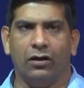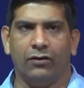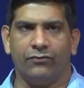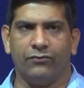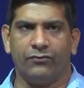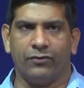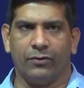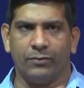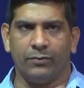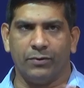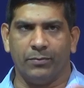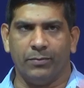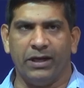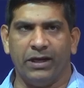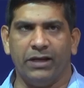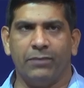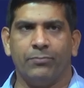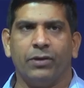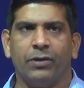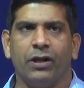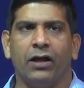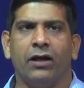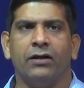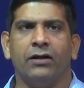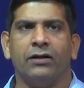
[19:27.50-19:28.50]
from the main
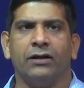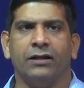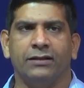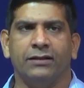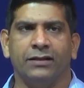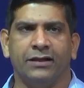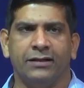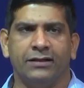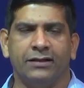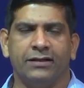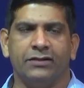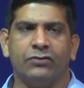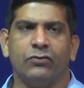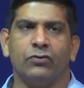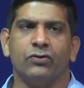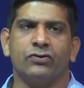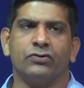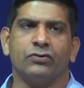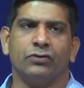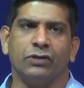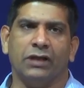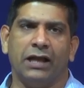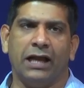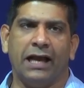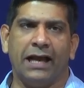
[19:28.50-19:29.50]
plant, and then it goes
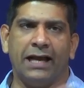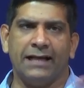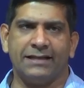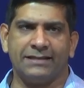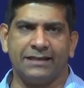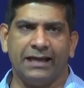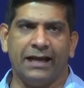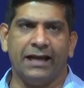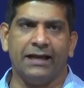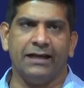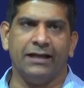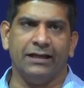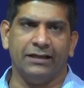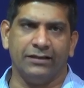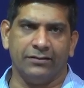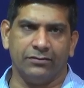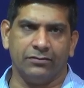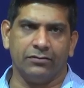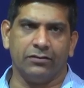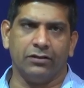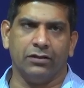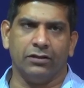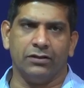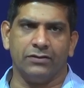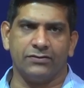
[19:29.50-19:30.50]
to the ash handling